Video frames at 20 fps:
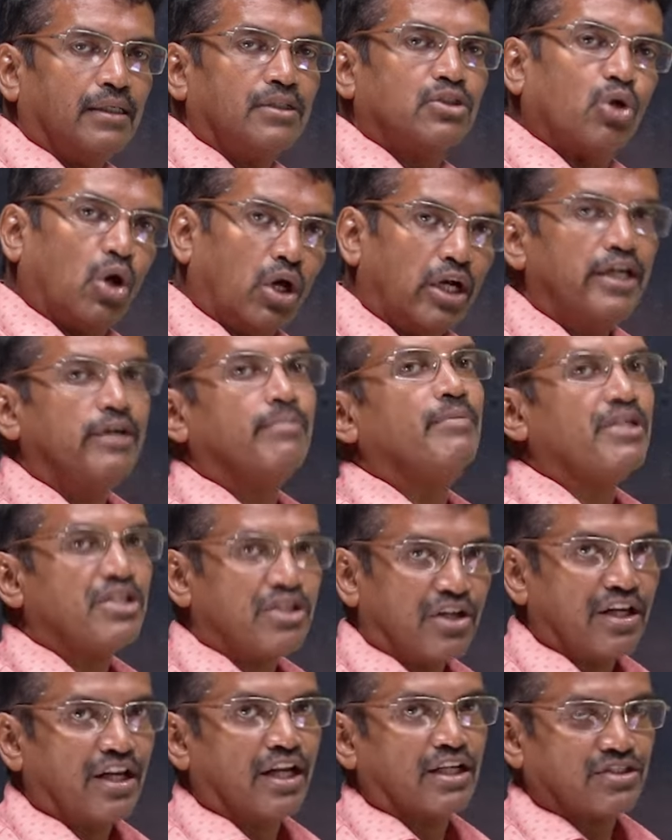solid
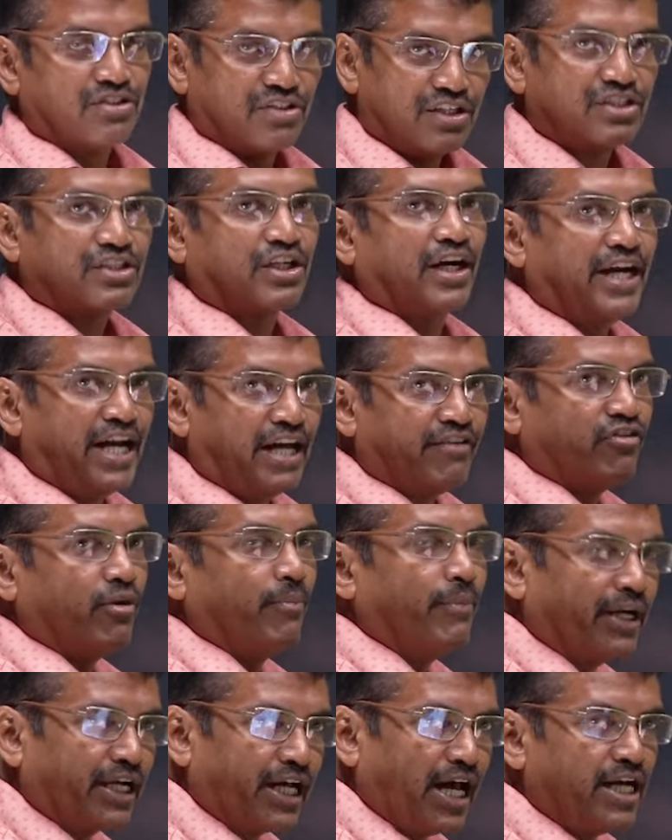materials. This kind of a
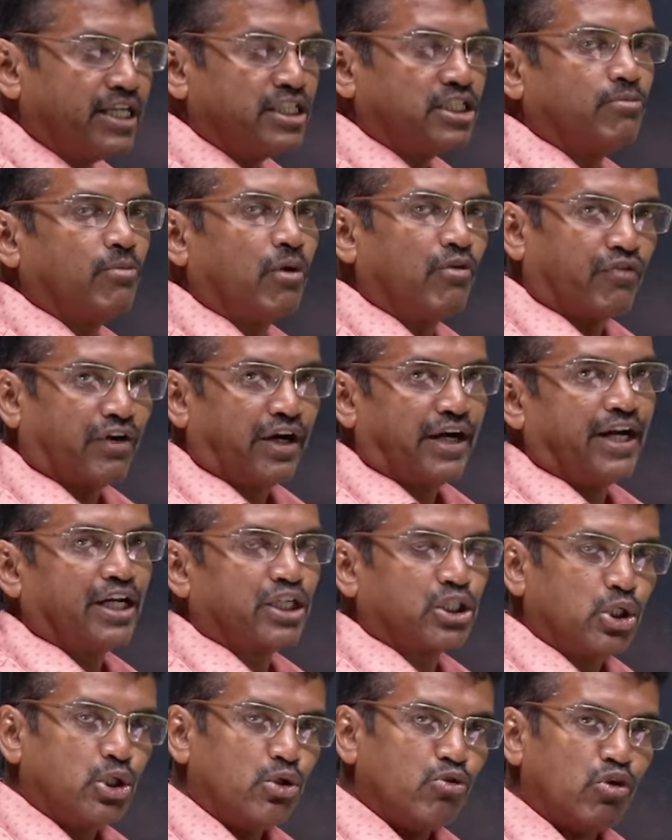mechanism of
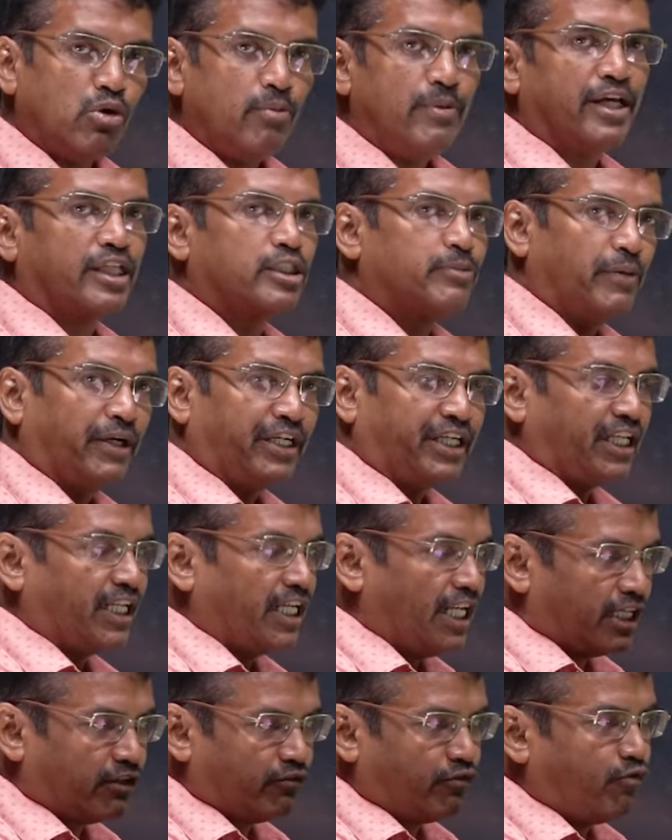conduction you will be expecting
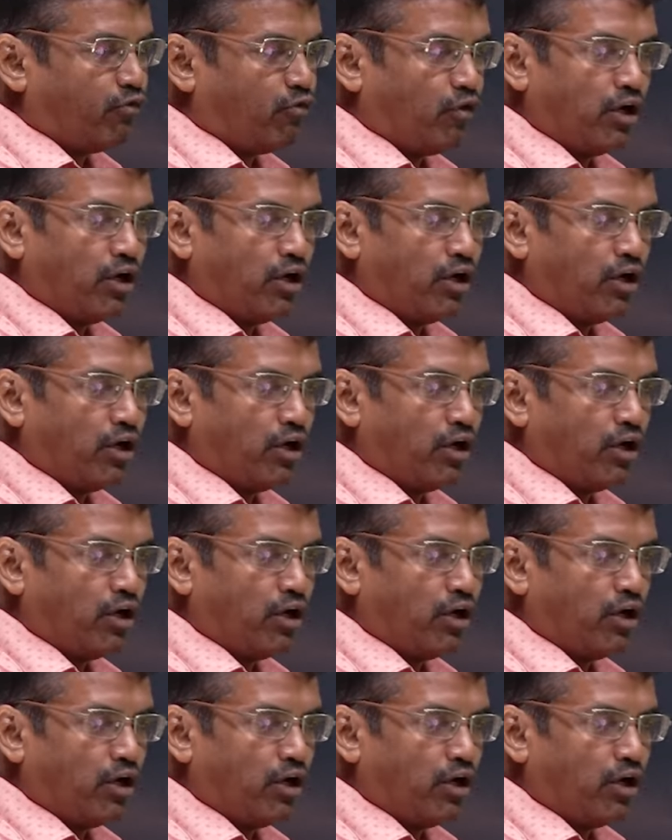like